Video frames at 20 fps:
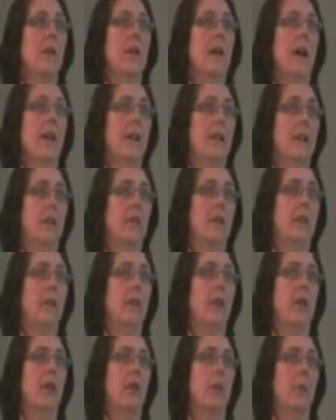And if you
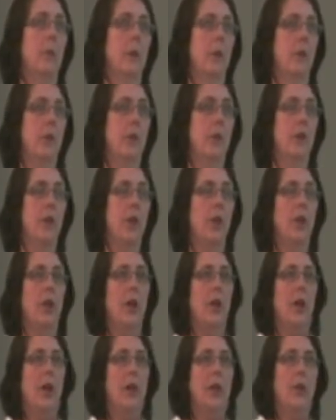think about,
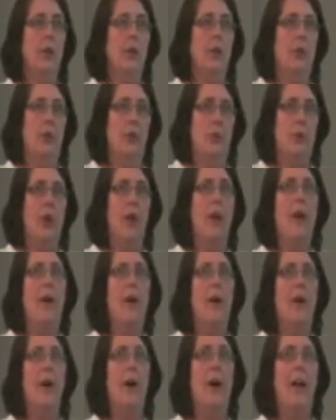you know,
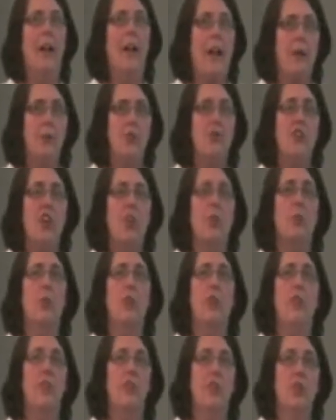language
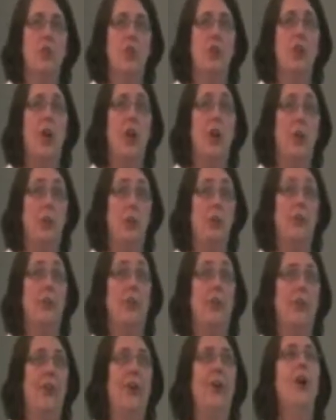acquisition or
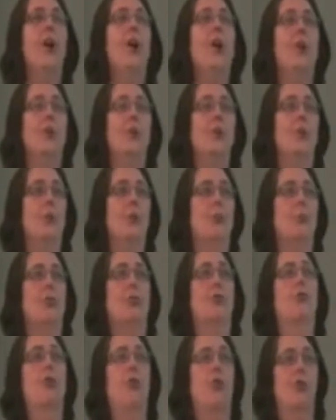the
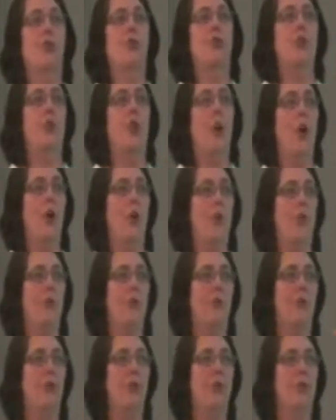production of
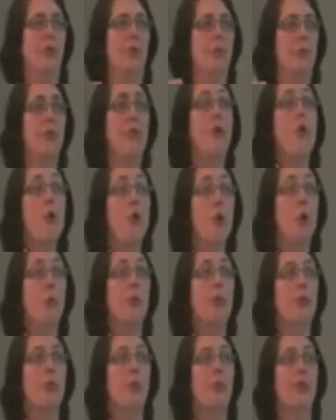
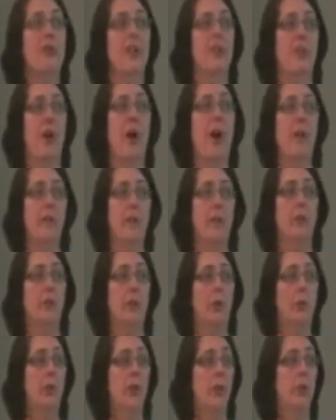forms or whatever, I think
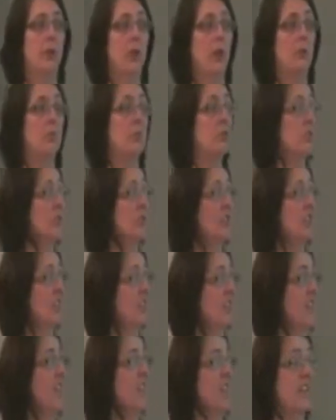for me, I would
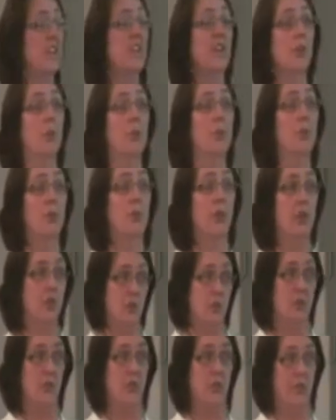think it is an
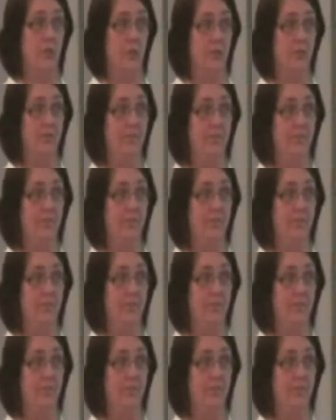operational,